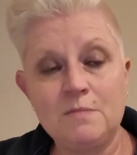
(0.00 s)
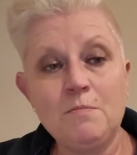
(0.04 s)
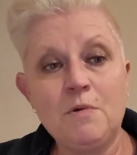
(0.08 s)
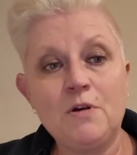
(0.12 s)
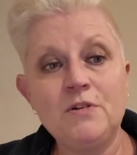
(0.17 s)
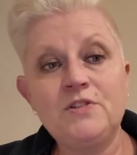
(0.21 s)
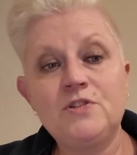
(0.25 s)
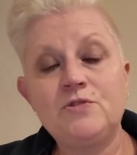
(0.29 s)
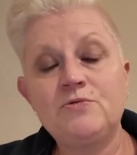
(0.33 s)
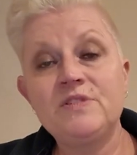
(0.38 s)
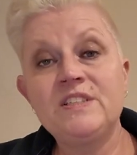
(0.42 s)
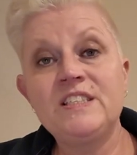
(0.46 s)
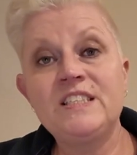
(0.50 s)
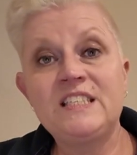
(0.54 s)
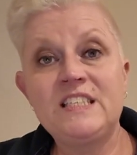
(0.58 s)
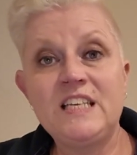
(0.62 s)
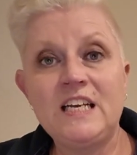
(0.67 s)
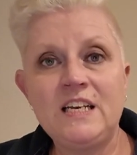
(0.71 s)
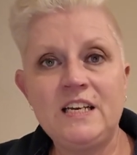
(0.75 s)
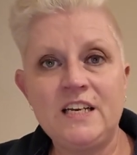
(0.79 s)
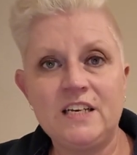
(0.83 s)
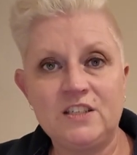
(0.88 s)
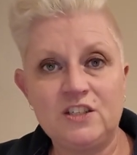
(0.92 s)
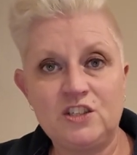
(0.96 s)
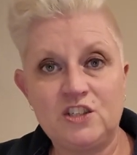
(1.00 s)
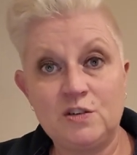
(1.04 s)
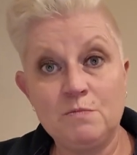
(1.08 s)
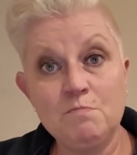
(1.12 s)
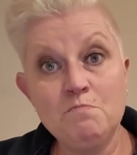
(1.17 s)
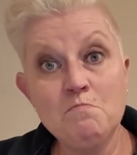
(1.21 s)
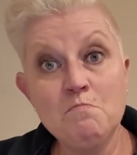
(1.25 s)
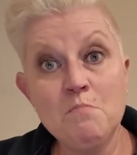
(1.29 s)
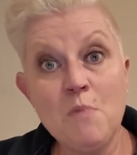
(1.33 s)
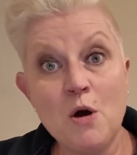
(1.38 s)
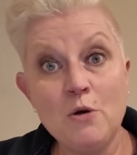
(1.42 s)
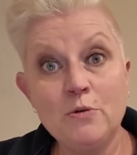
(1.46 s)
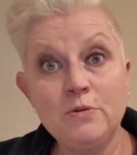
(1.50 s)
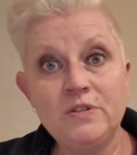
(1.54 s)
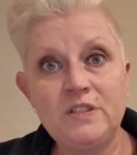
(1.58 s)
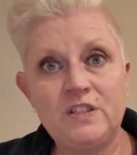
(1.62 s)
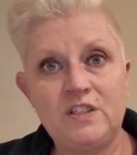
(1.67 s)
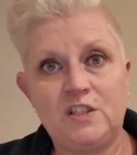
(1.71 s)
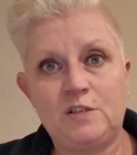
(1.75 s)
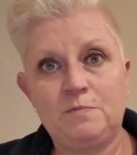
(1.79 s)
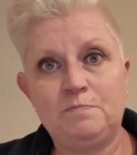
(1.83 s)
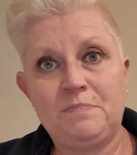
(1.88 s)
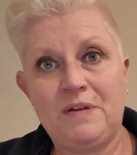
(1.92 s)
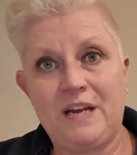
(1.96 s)
the most resilient to
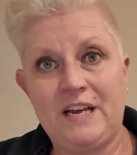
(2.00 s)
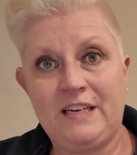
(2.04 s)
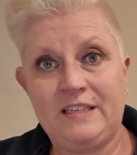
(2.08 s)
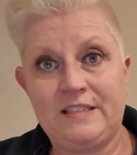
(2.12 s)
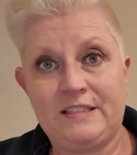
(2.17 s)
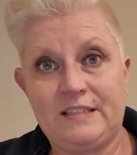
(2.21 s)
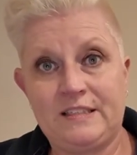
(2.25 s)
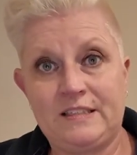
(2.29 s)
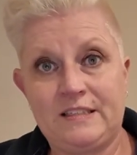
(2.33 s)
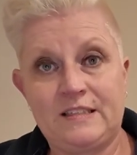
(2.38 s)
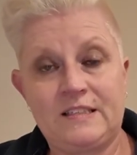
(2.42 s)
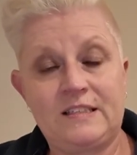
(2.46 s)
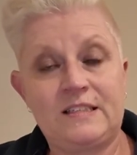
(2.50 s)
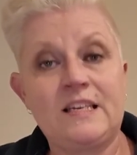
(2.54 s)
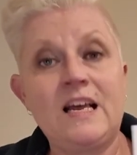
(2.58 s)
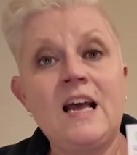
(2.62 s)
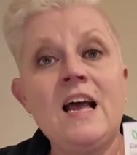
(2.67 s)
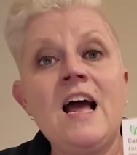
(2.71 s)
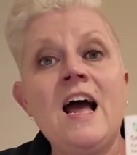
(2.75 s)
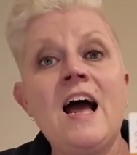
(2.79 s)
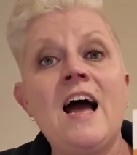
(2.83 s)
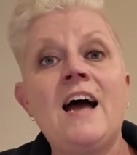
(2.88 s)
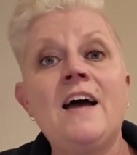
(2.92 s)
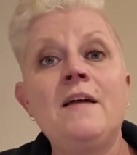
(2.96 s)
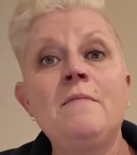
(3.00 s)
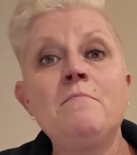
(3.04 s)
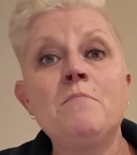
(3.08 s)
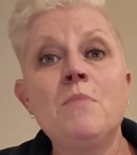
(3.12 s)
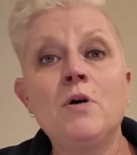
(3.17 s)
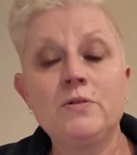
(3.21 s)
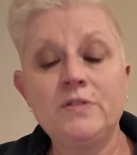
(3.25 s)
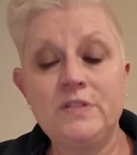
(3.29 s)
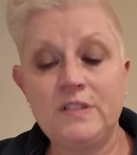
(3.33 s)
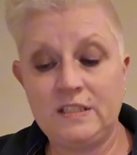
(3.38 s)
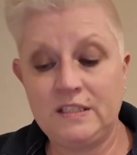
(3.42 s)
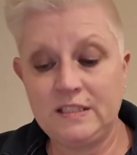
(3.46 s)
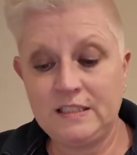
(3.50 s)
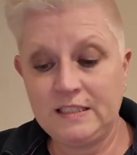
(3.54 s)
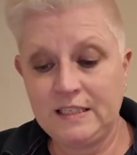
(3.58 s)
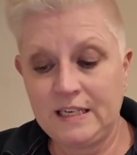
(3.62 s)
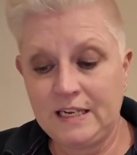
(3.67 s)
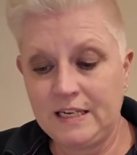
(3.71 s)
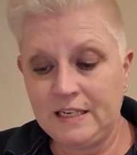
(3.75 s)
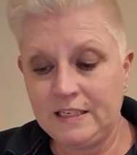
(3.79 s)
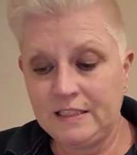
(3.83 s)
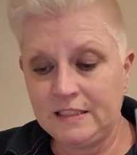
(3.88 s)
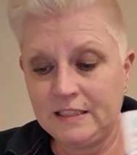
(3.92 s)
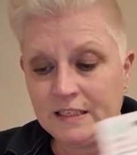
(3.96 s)
most pests and most
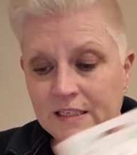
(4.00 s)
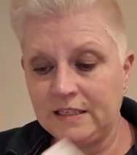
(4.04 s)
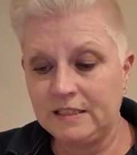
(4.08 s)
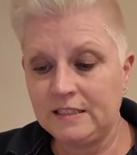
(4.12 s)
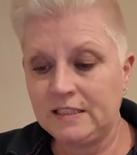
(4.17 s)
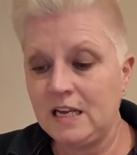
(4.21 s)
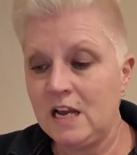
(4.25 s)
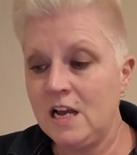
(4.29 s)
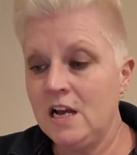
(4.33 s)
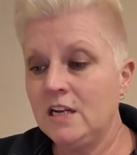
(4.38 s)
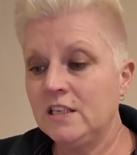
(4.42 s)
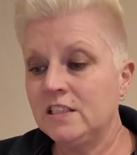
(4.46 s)
diseases.